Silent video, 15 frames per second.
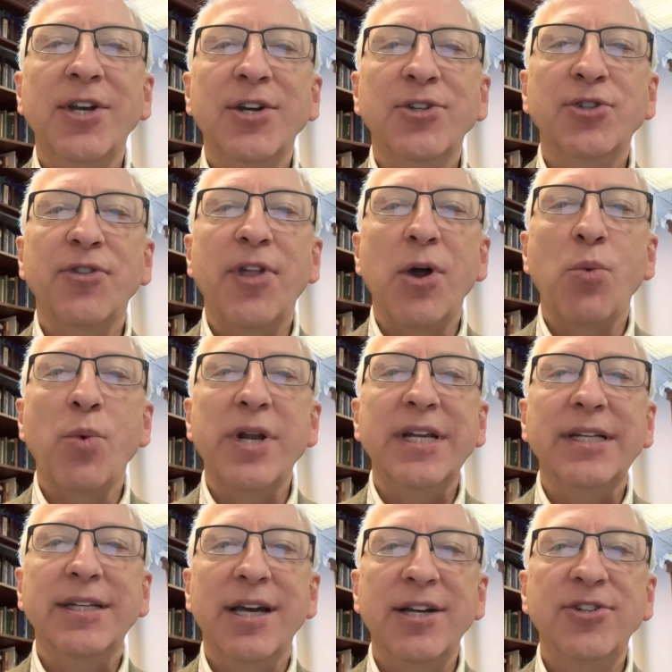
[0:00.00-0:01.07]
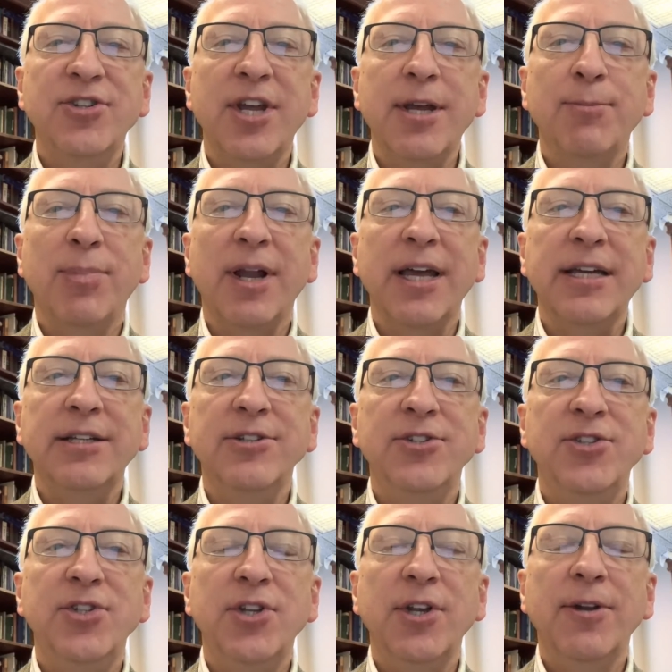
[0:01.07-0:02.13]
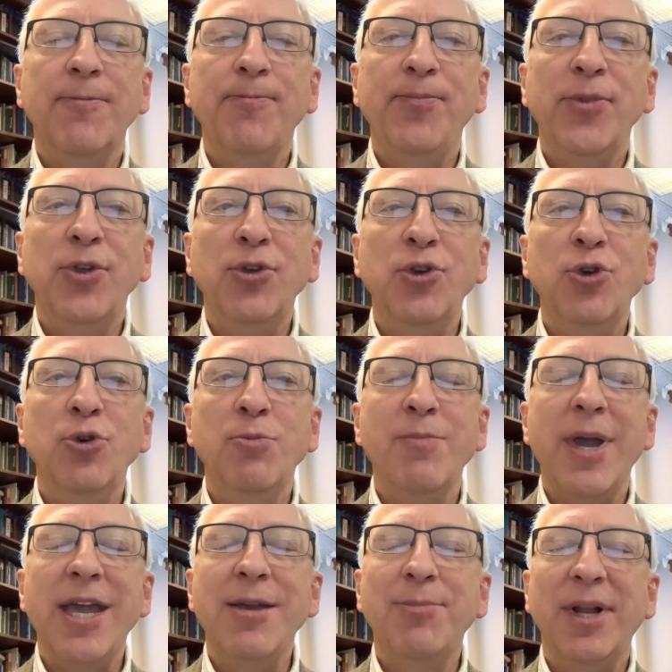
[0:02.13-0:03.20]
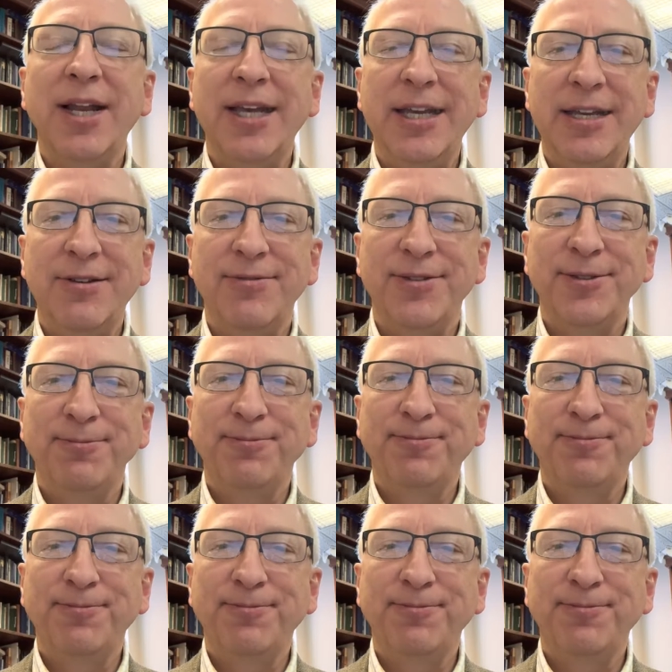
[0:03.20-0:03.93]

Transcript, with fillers: so that when it does take place, you may believe.